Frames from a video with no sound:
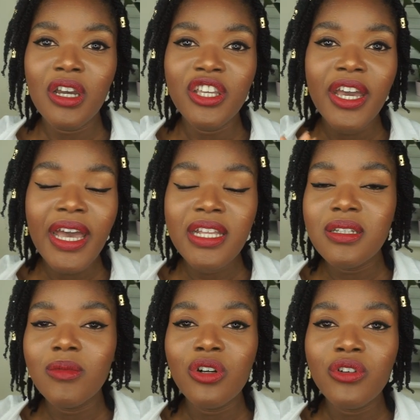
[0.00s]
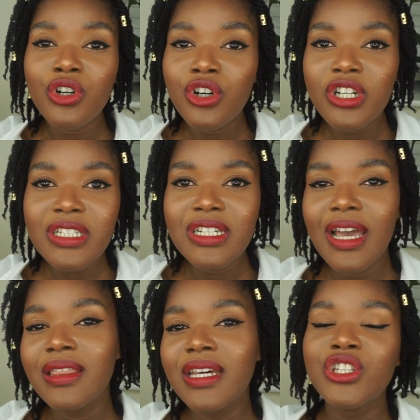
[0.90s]
your hair to be overcooked,
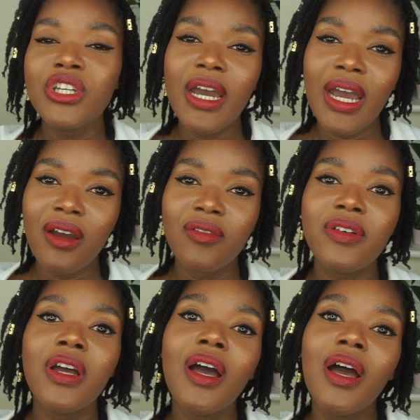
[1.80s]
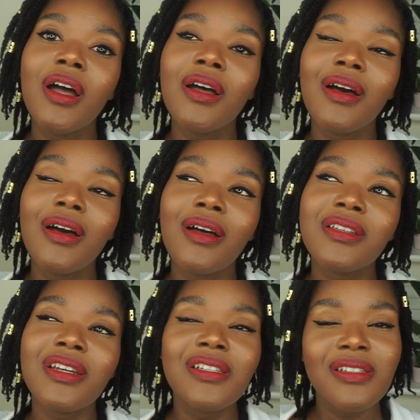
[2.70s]
and then you have,
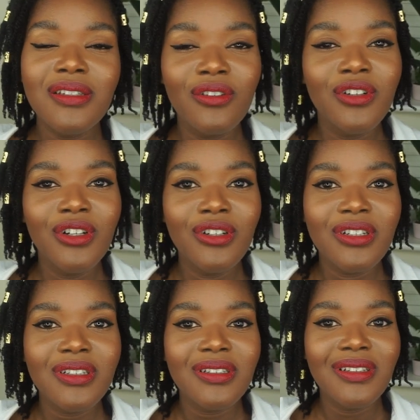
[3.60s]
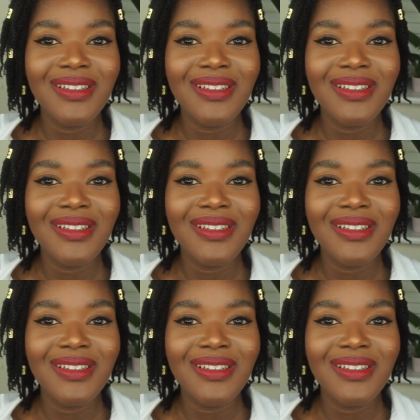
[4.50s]
did I just say overcooked?